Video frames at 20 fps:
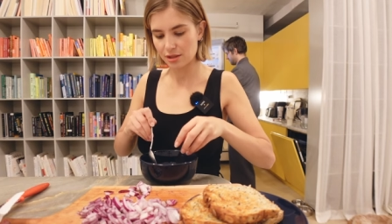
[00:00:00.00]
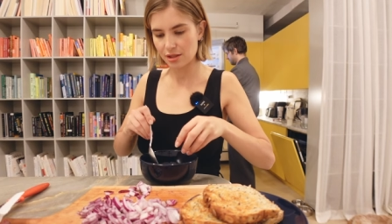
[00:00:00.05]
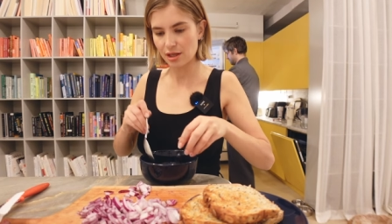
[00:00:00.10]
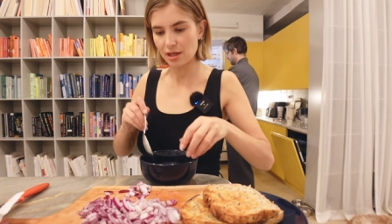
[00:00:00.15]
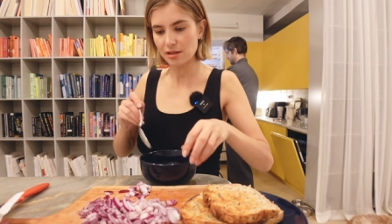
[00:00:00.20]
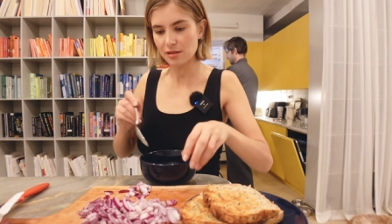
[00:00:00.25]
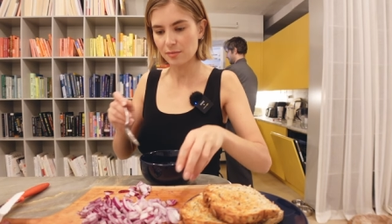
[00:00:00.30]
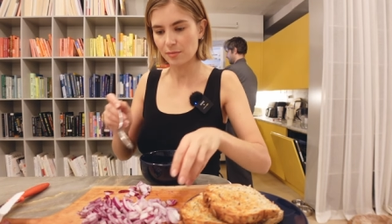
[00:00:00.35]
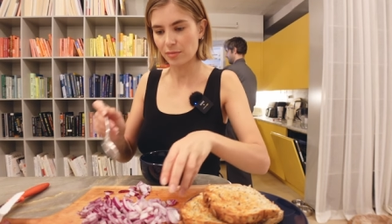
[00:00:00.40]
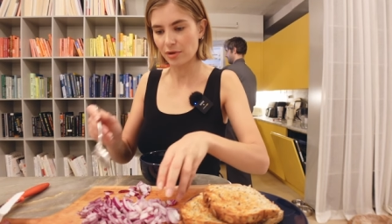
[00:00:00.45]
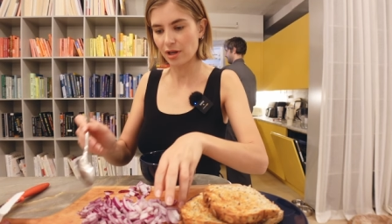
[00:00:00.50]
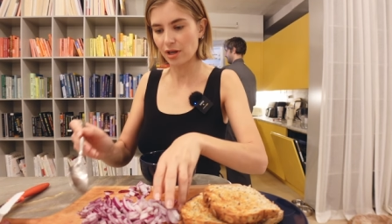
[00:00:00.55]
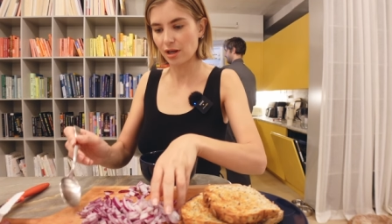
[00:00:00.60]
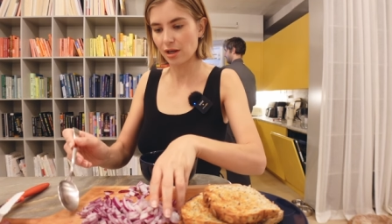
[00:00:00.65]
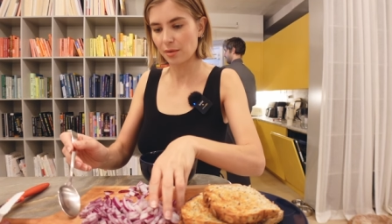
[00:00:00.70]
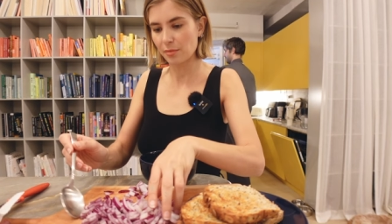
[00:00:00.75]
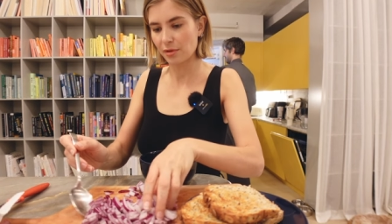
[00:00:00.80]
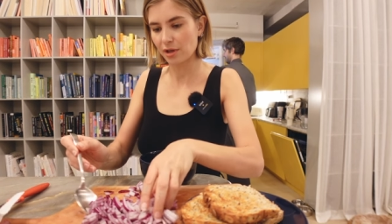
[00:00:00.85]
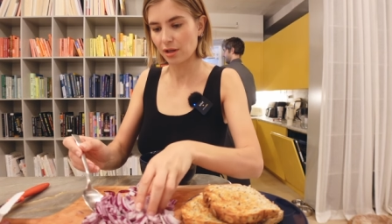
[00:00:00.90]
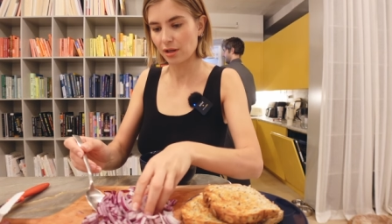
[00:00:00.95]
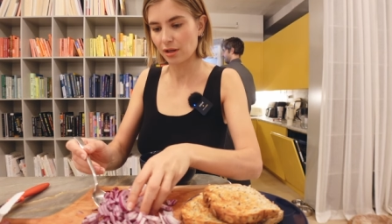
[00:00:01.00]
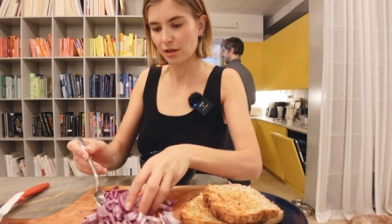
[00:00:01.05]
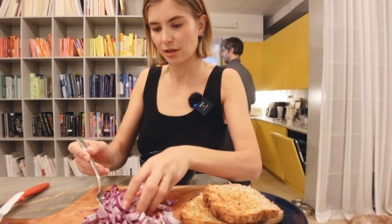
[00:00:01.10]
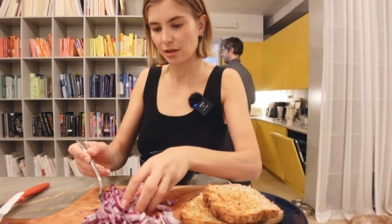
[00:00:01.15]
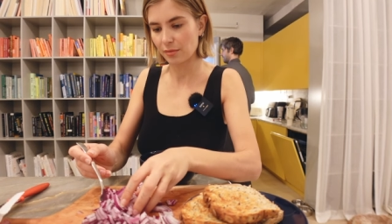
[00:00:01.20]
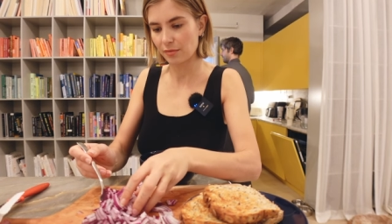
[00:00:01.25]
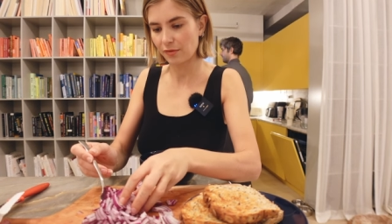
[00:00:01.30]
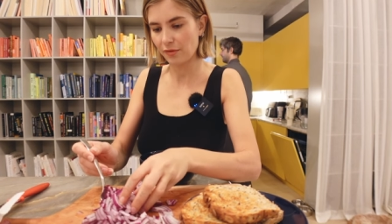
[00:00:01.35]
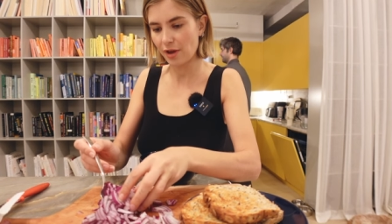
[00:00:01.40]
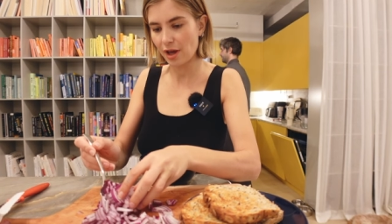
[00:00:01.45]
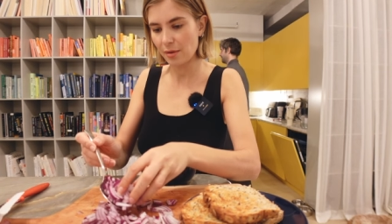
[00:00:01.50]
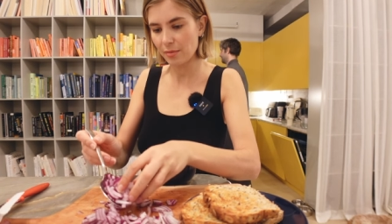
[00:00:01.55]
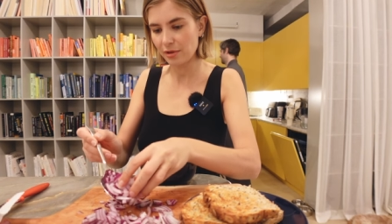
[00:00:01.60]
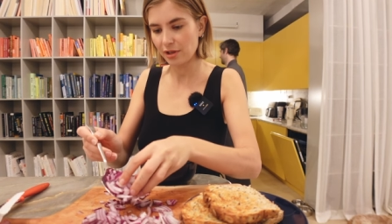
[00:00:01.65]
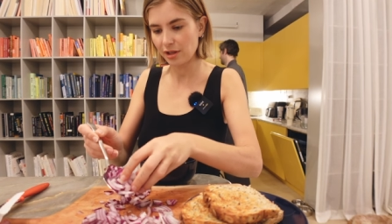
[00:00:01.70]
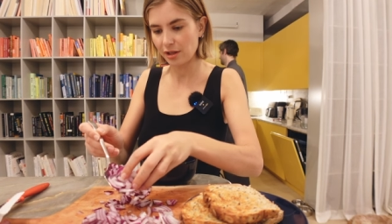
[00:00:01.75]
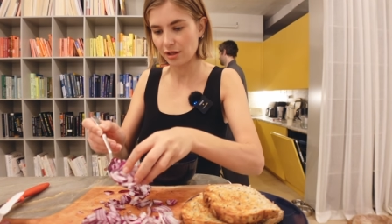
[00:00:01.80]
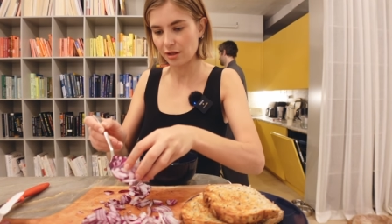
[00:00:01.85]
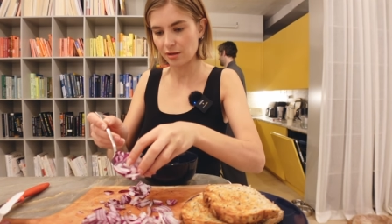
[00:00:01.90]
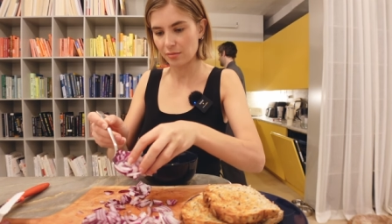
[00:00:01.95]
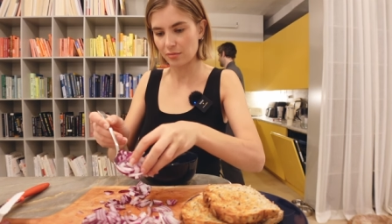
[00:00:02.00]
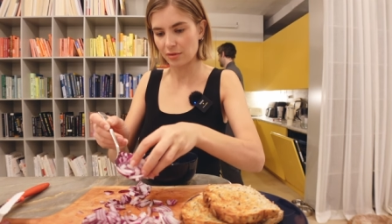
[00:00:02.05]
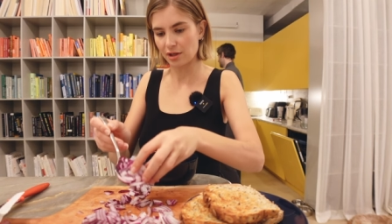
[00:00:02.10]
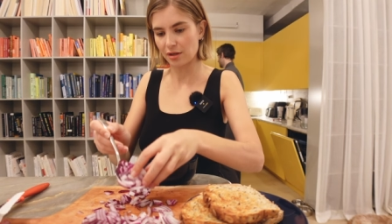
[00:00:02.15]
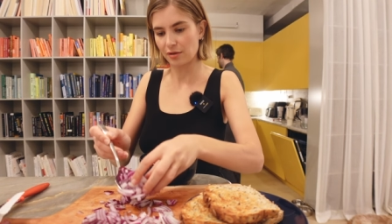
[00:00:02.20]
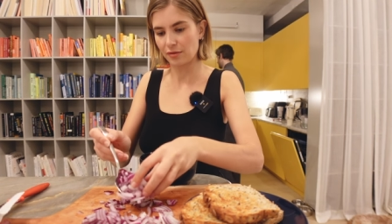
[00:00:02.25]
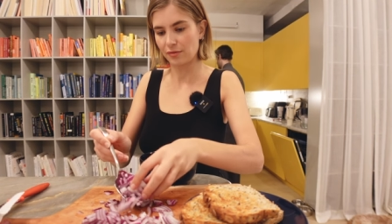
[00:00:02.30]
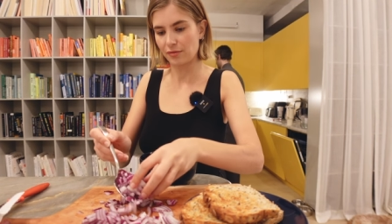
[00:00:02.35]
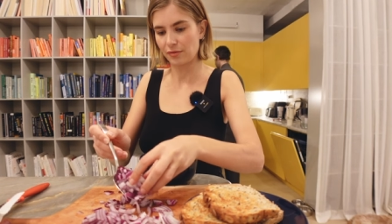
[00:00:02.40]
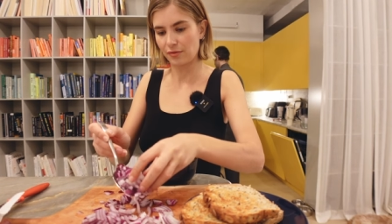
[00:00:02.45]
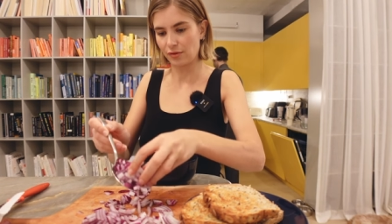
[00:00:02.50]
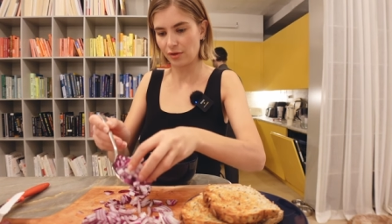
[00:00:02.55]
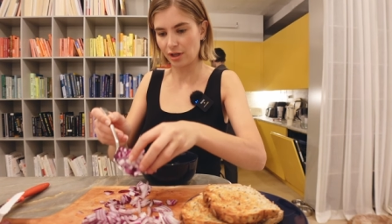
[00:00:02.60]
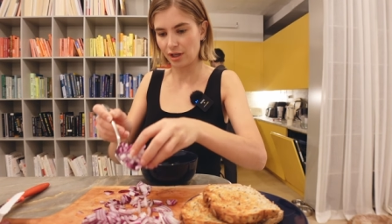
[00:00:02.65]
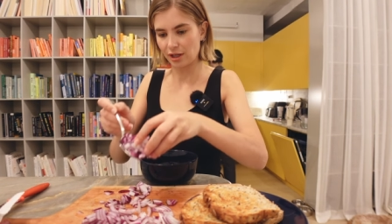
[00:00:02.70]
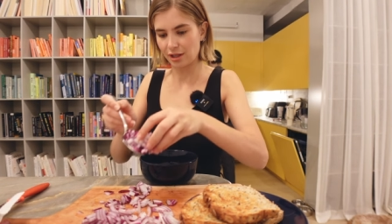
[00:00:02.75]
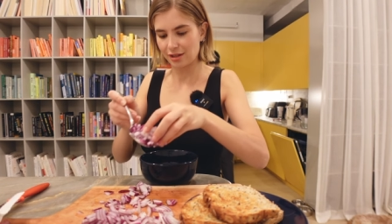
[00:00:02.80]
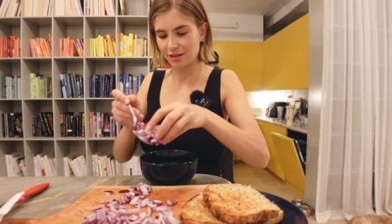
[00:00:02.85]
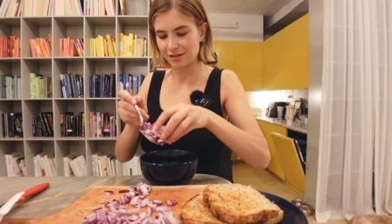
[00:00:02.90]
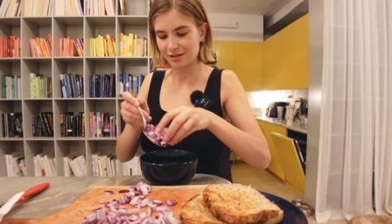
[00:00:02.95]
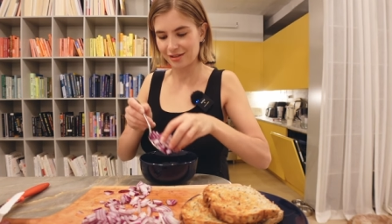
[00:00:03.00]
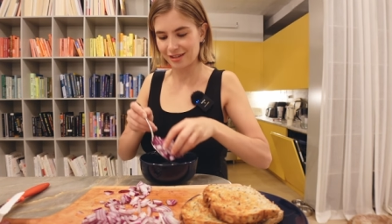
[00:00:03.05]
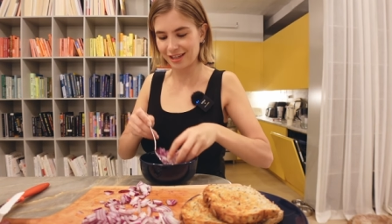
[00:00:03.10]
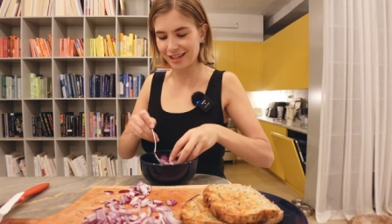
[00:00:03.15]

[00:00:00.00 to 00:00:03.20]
just buy my family and my friends